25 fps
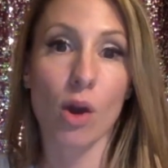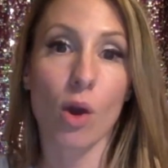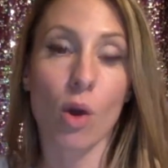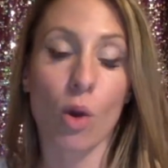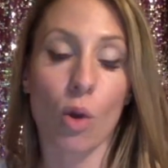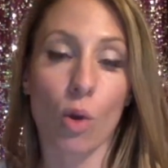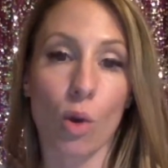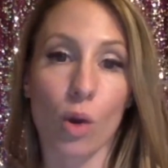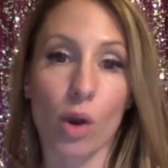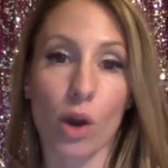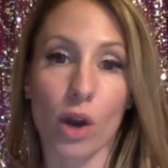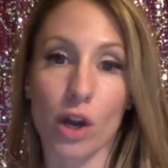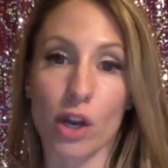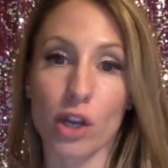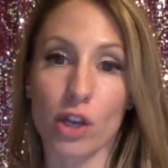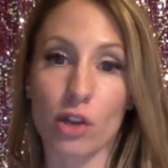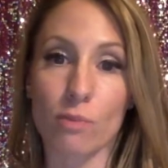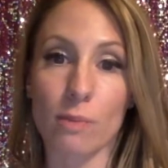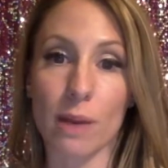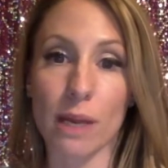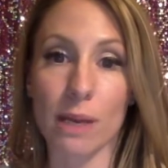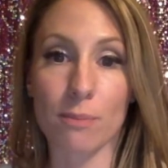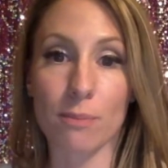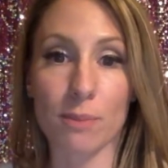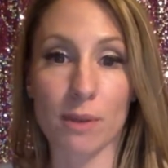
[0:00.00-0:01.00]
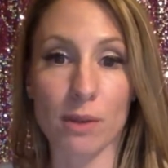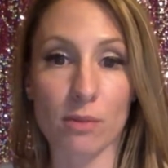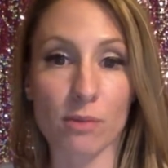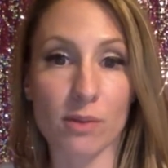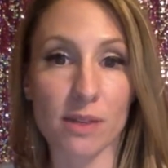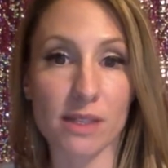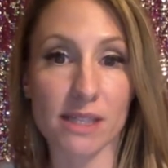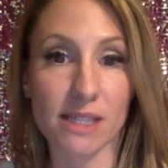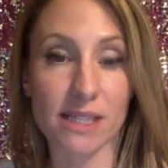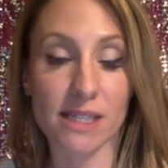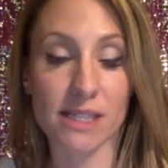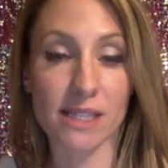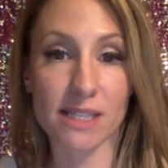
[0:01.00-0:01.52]
Or you might be
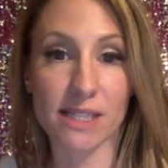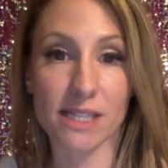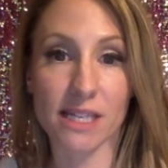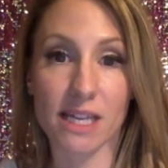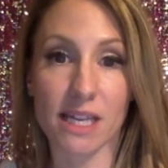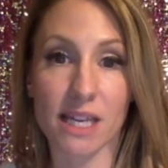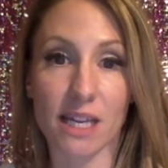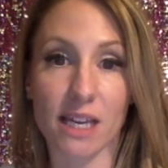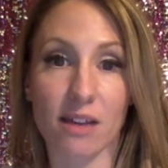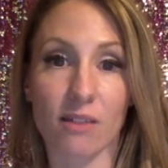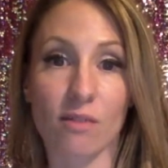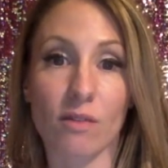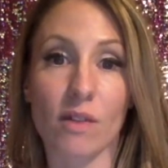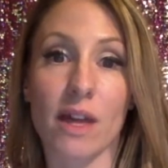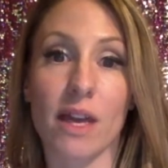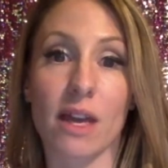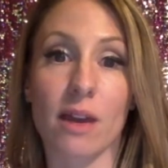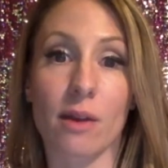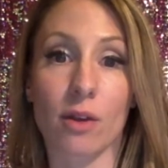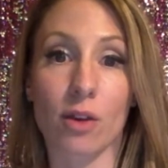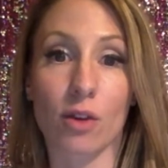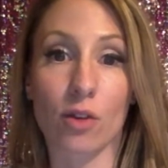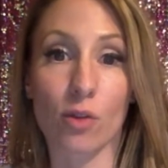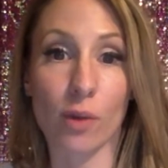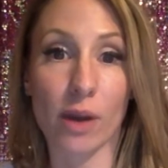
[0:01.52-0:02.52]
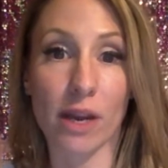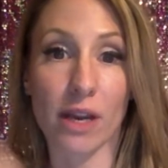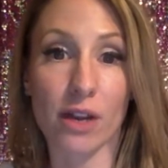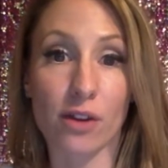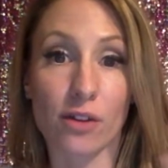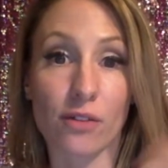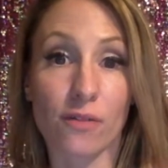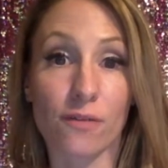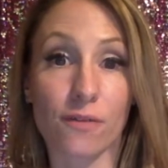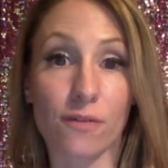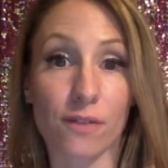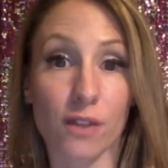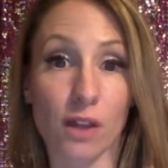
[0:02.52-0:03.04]
resisting like a greater
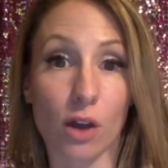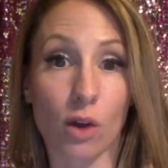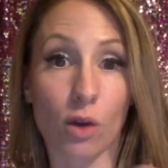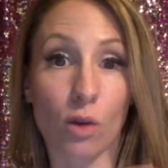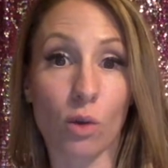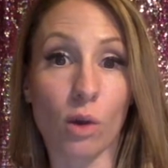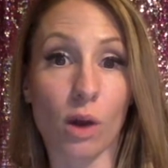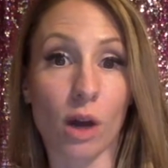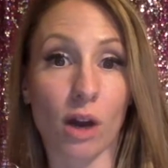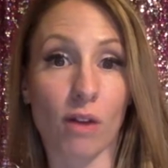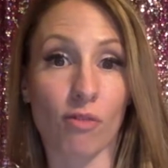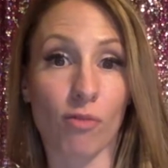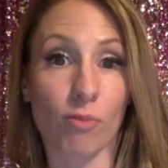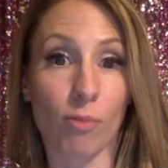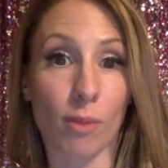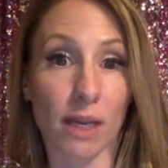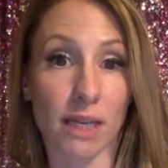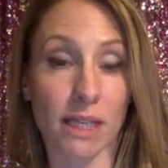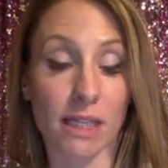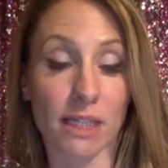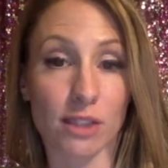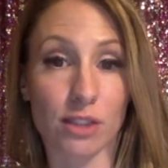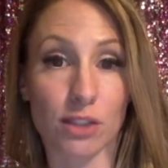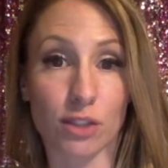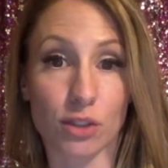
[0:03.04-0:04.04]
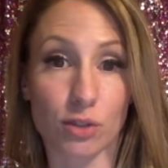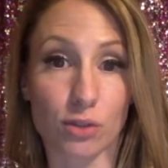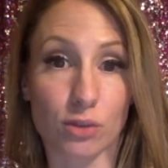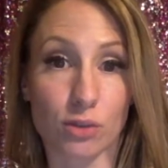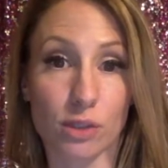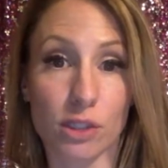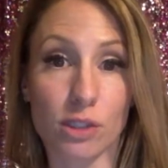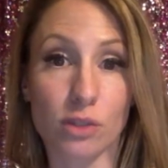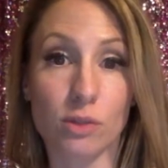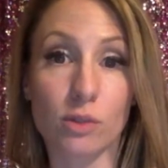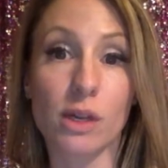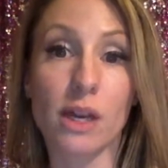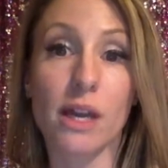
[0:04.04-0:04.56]
flow of money to
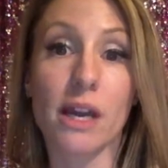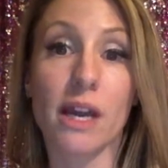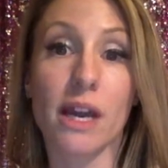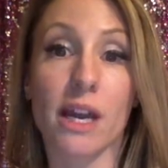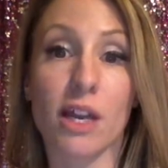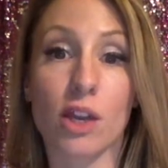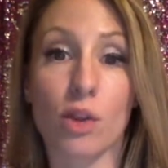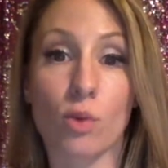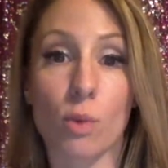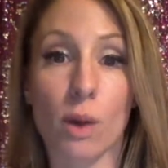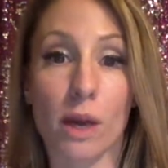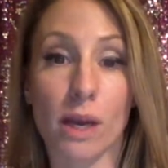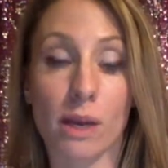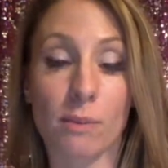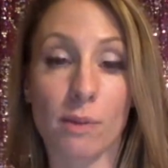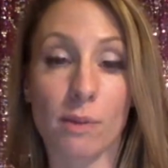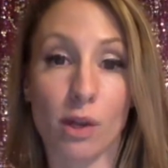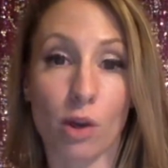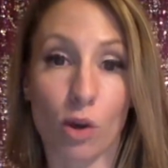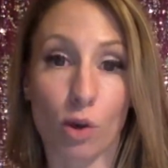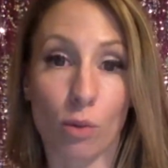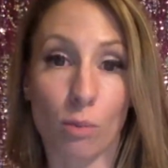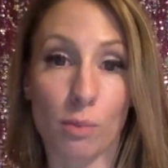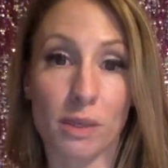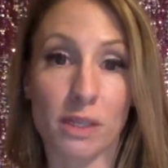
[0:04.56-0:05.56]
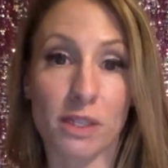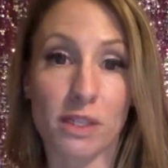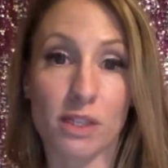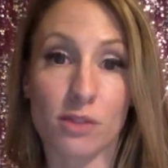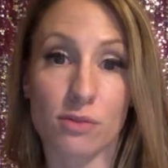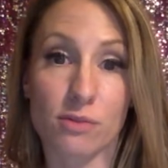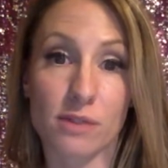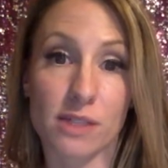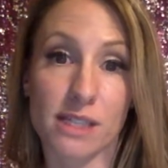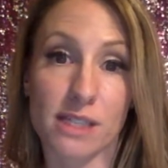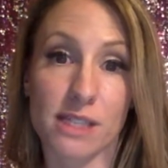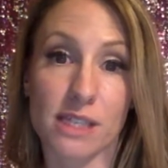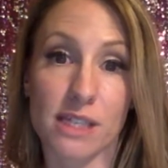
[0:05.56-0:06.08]
you, and you want to be open to
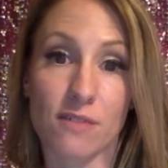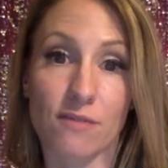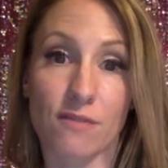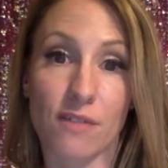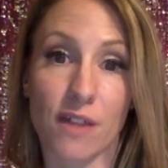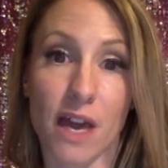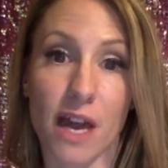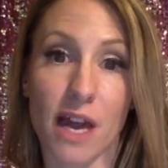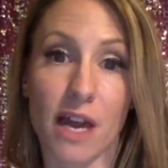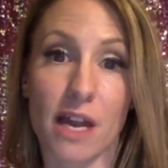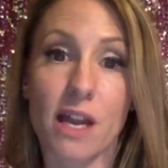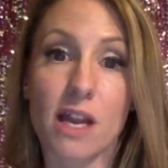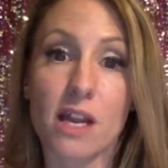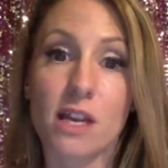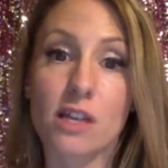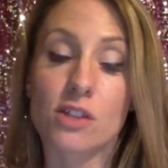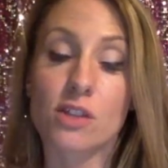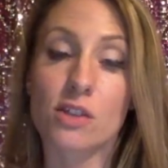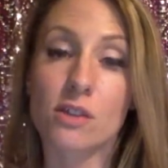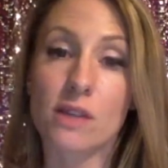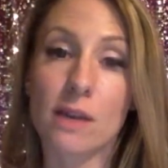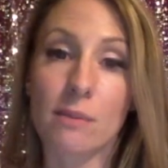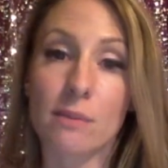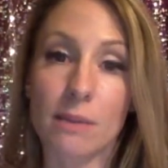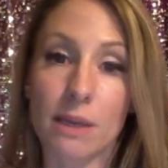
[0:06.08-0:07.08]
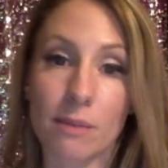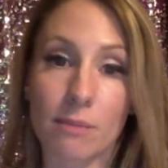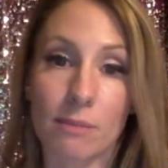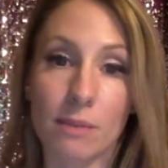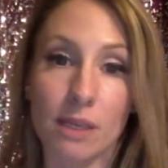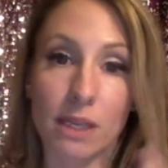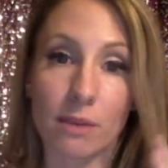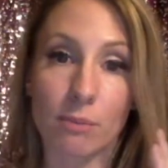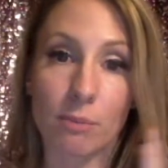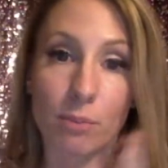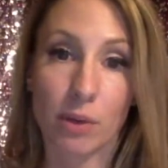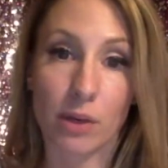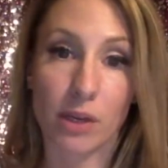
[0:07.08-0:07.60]
receive that. So that might
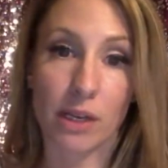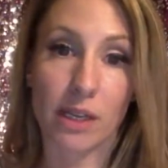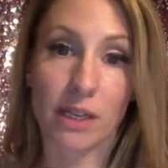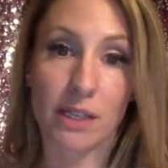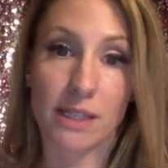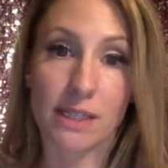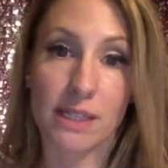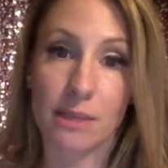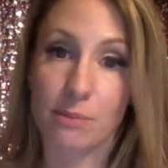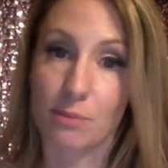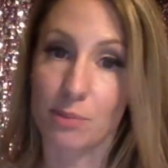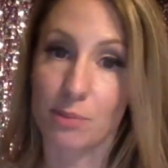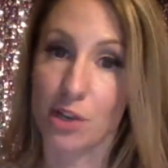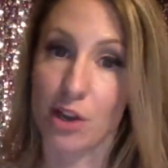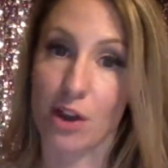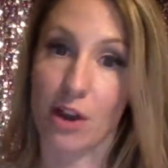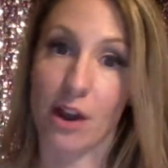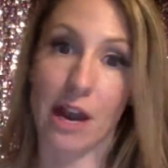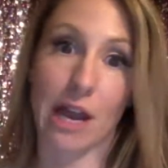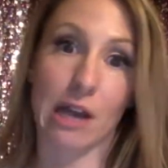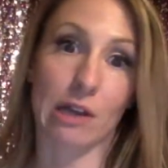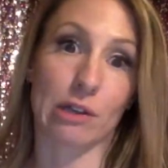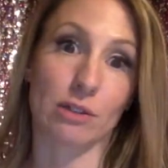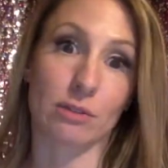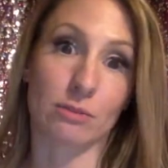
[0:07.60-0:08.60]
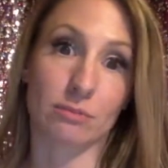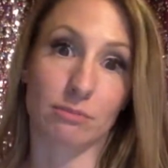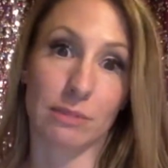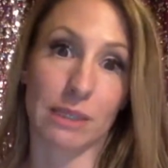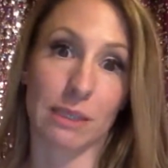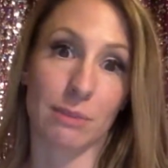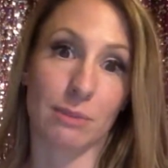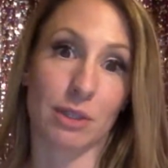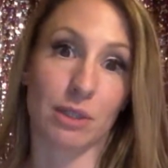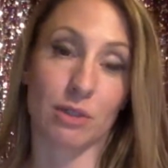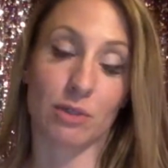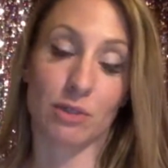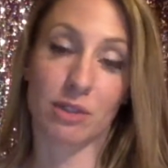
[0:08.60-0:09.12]
mean putting a tip jar out.
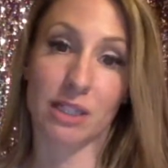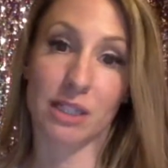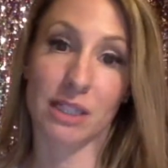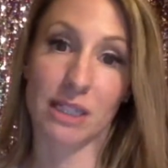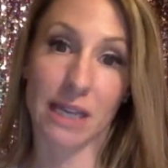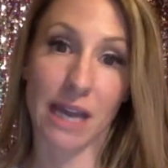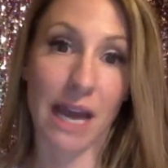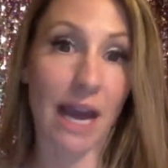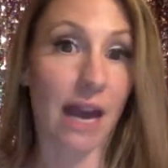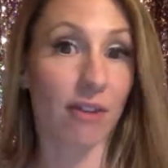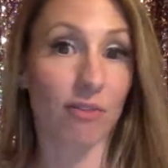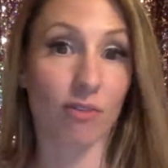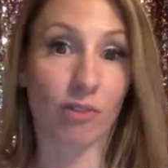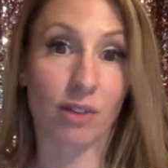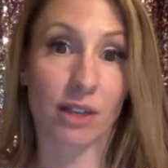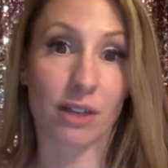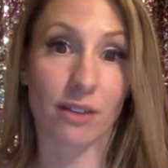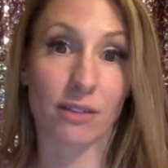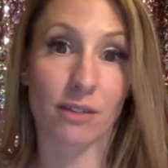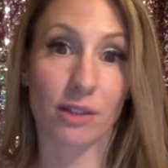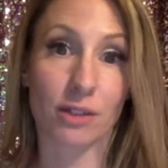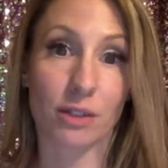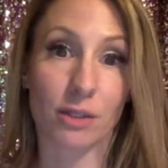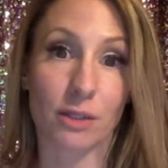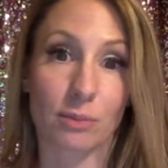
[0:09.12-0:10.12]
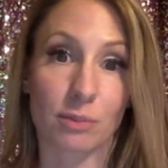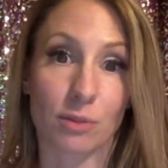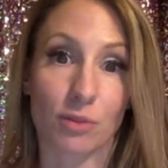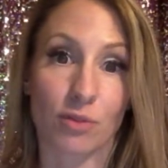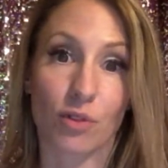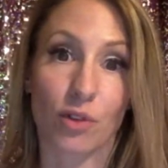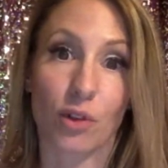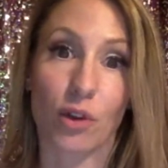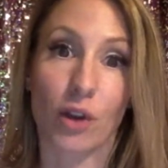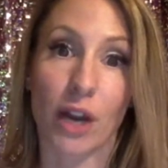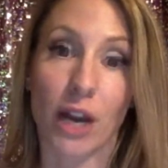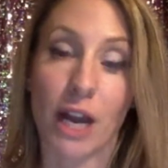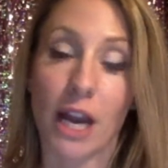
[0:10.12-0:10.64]
Maybe you didn't have one of those
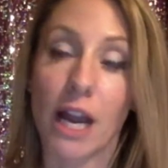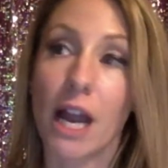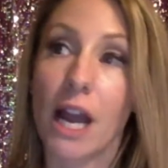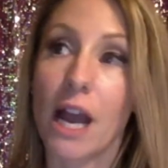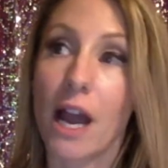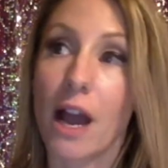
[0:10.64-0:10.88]
before.